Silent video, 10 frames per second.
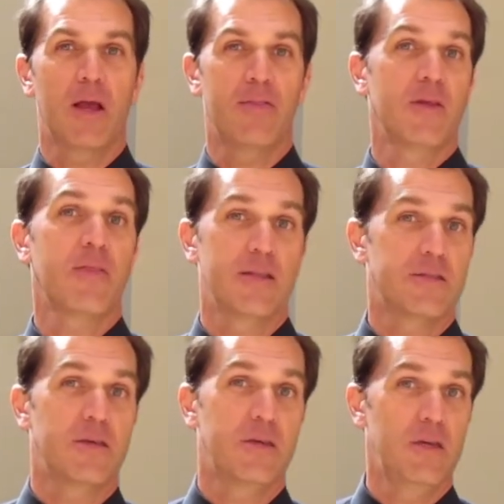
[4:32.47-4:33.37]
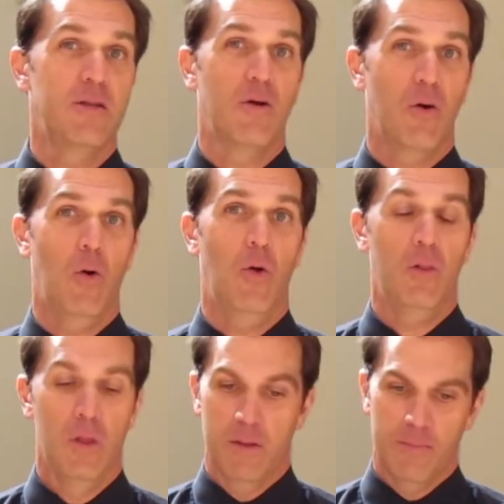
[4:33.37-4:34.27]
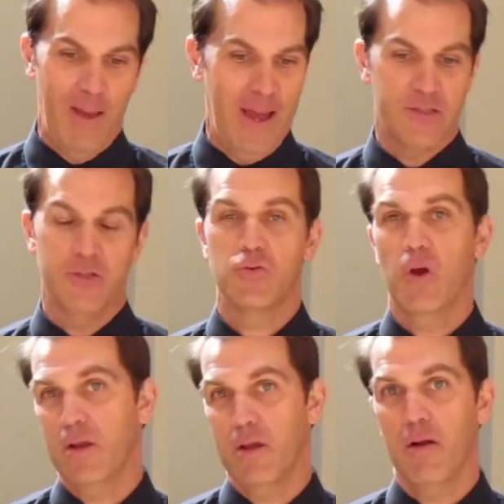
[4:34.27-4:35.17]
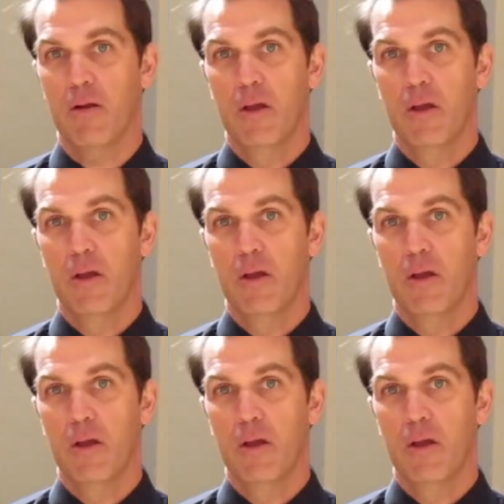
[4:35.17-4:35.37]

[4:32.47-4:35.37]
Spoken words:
I think that's the key to the whole passage right here.